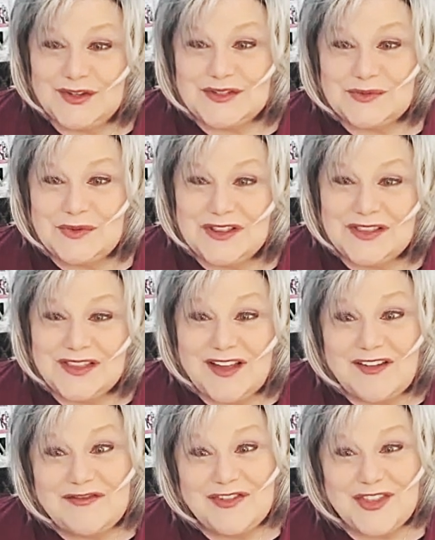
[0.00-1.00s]
is we
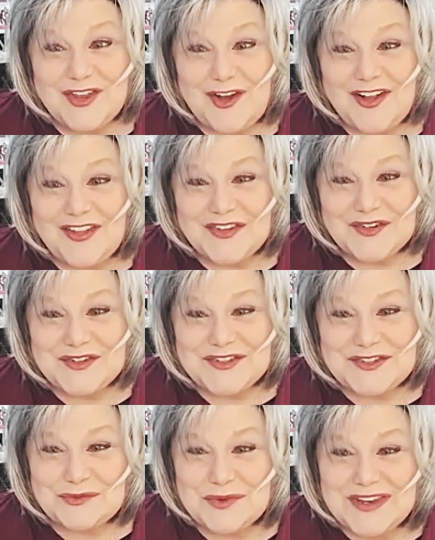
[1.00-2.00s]
love for the authors
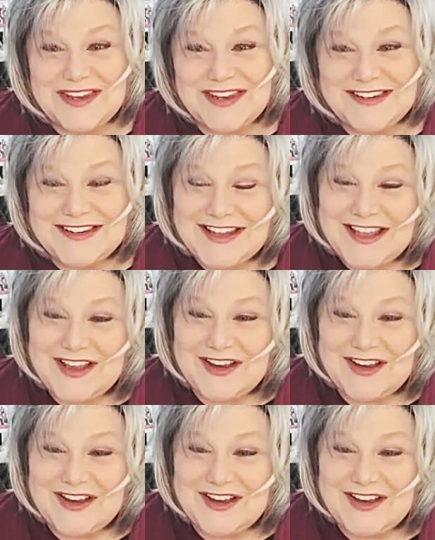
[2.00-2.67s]
to read